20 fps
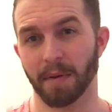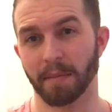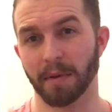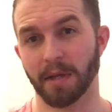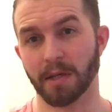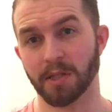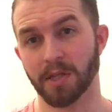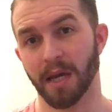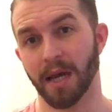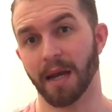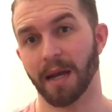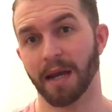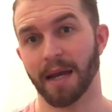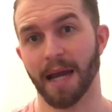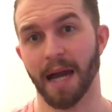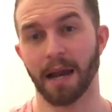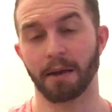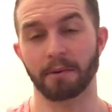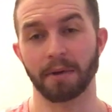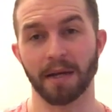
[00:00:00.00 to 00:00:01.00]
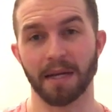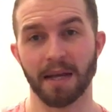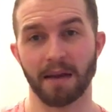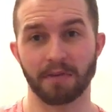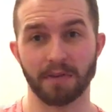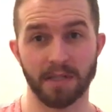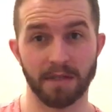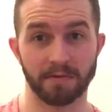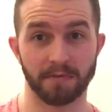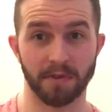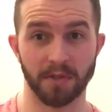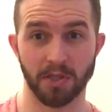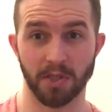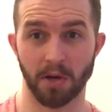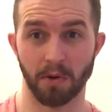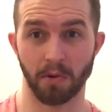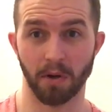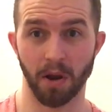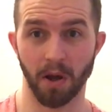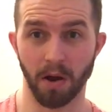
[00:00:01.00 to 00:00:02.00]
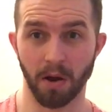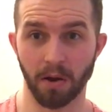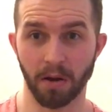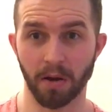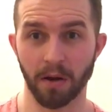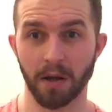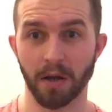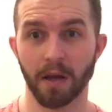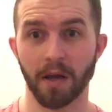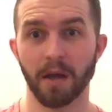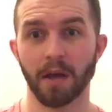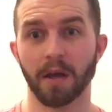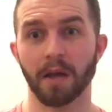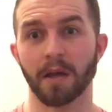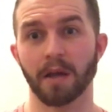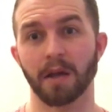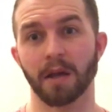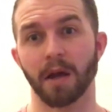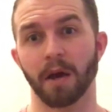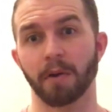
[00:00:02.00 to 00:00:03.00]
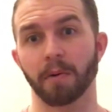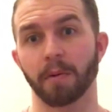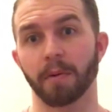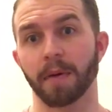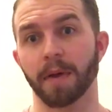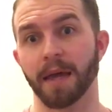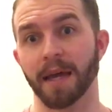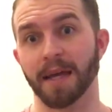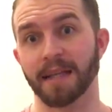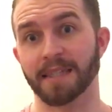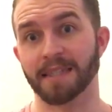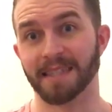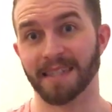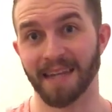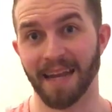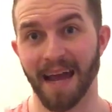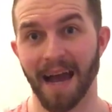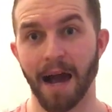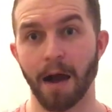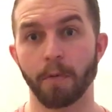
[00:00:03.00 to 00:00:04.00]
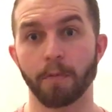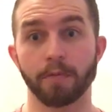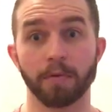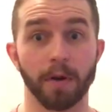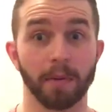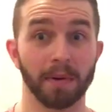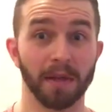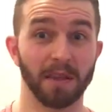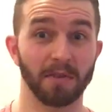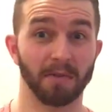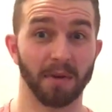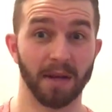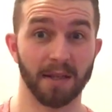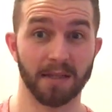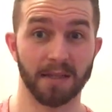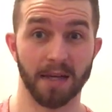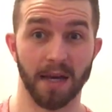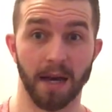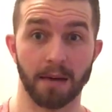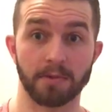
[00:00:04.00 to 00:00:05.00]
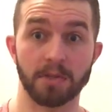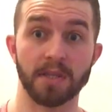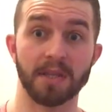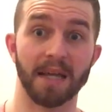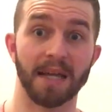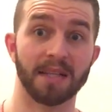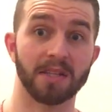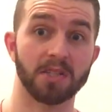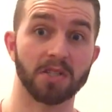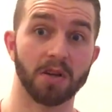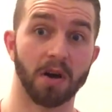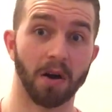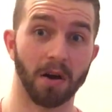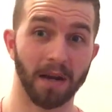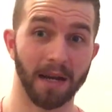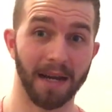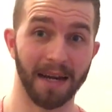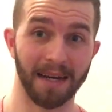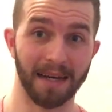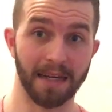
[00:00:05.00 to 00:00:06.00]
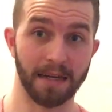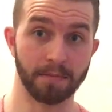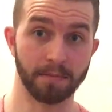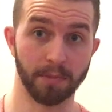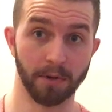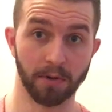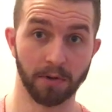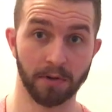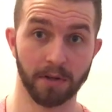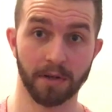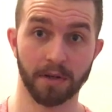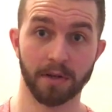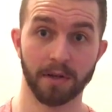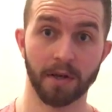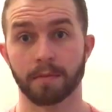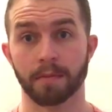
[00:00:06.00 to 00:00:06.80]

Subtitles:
And because you're in a calorie deficit for so long, you know, it's now probably the right time to then start a clean bulk.